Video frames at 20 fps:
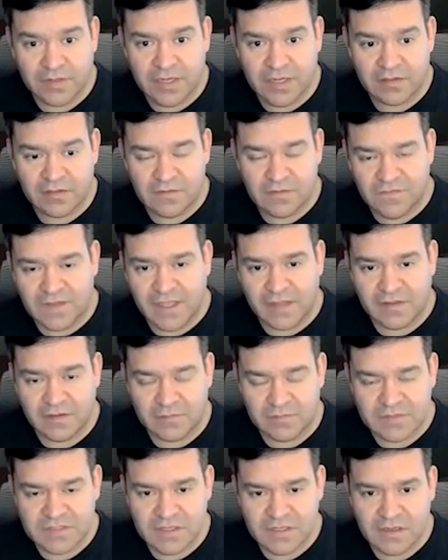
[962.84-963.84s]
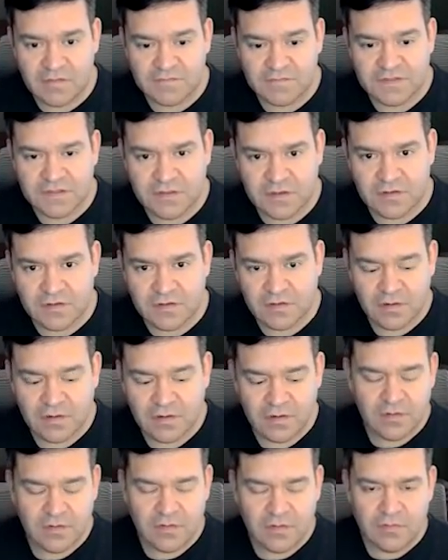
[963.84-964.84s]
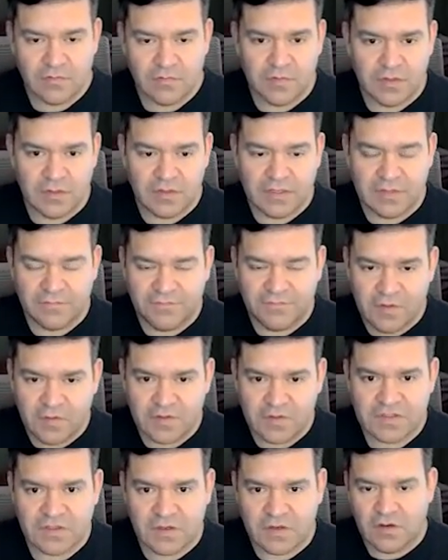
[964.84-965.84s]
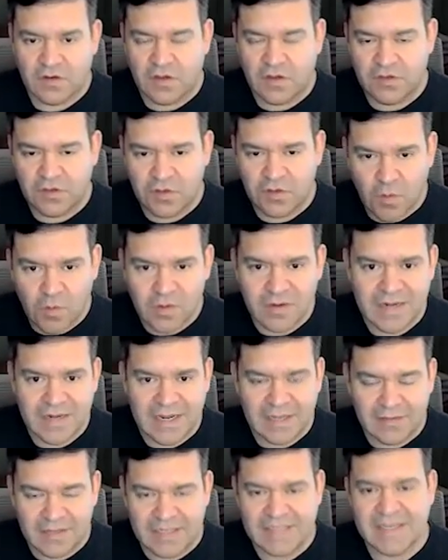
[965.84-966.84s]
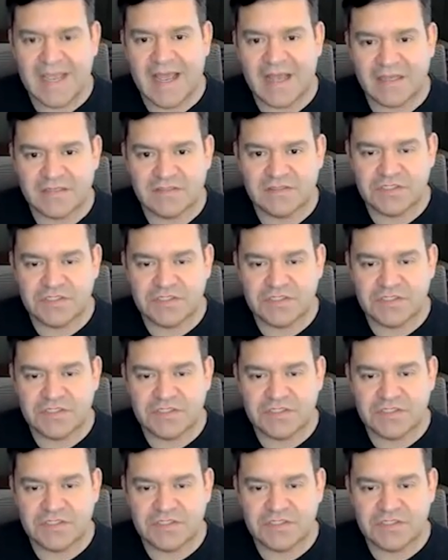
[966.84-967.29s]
getting the VA themselves that are really focused on your daily tasks